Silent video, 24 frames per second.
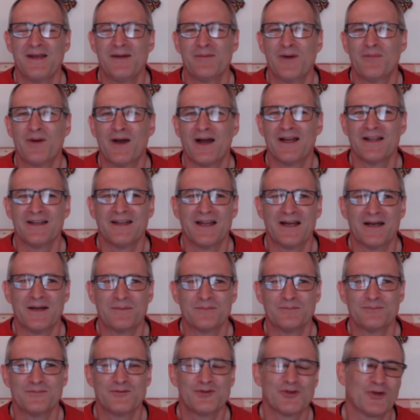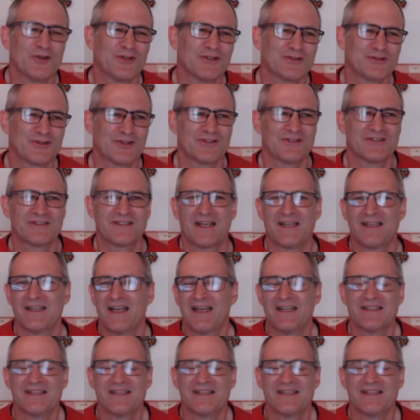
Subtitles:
but join us on Sunday.